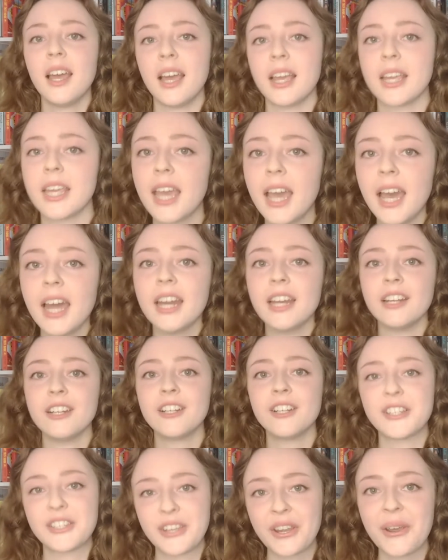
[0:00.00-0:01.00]
Again,
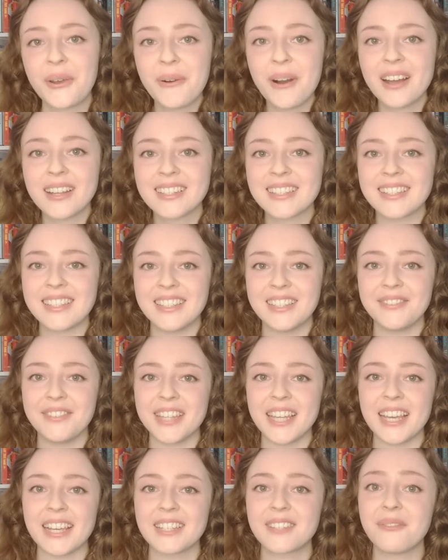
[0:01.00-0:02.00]
two answers
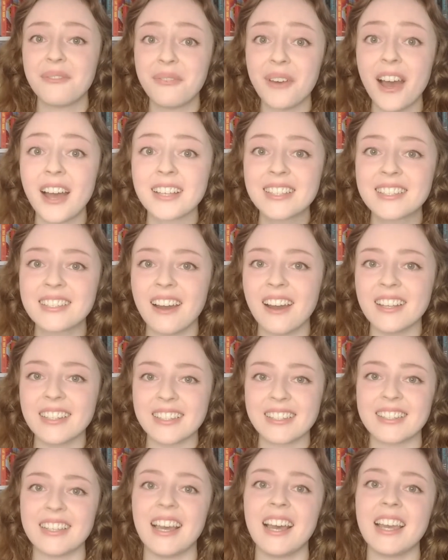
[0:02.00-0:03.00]
for this. First
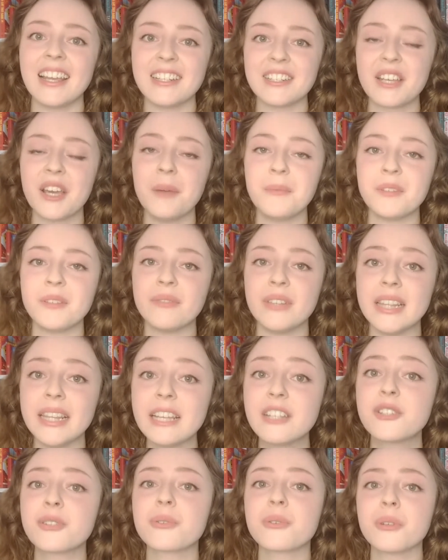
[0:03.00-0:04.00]
answer, in terms of
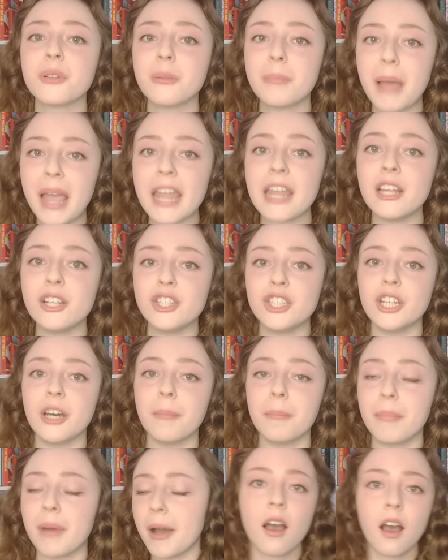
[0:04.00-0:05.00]
literal page
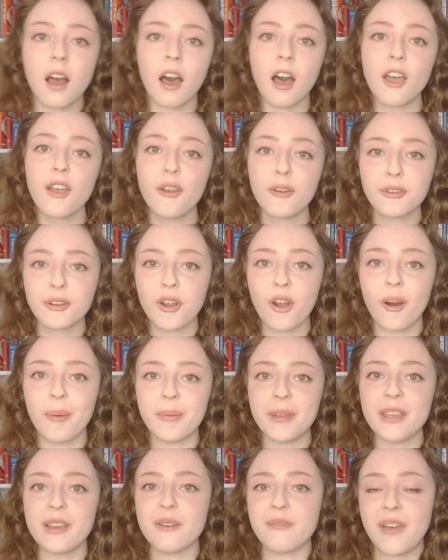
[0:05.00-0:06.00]
number, I own a
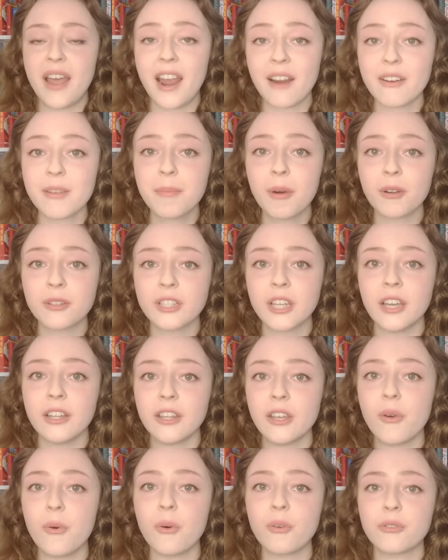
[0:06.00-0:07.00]
copy of Harry Potter
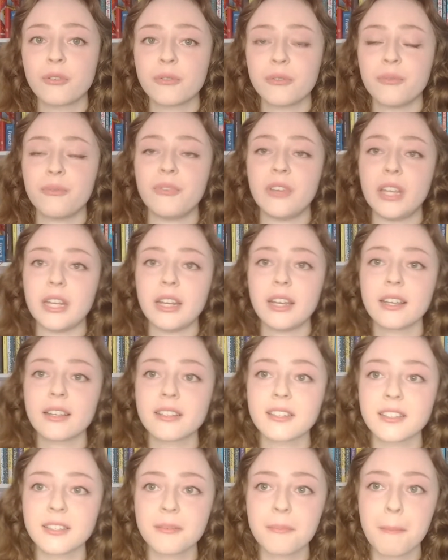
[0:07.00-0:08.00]
and the Order of the
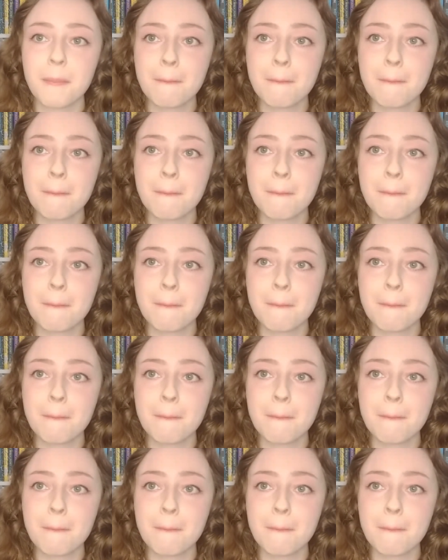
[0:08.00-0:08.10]
Phoenix,